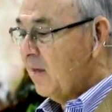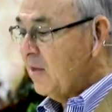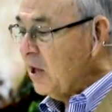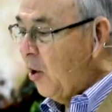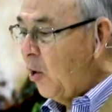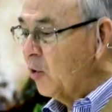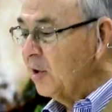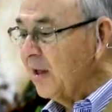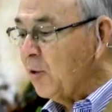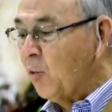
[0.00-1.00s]
The
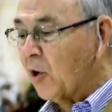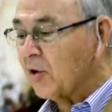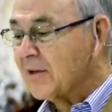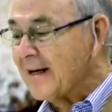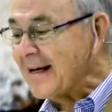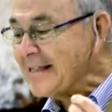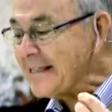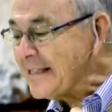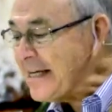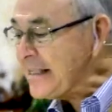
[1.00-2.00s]
only Word that
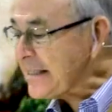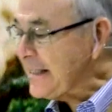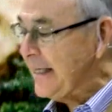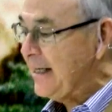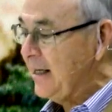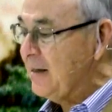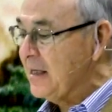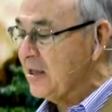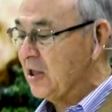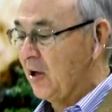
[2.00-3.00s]
existed in
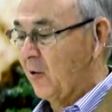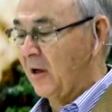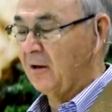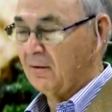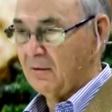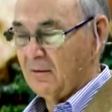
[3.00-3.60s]
this era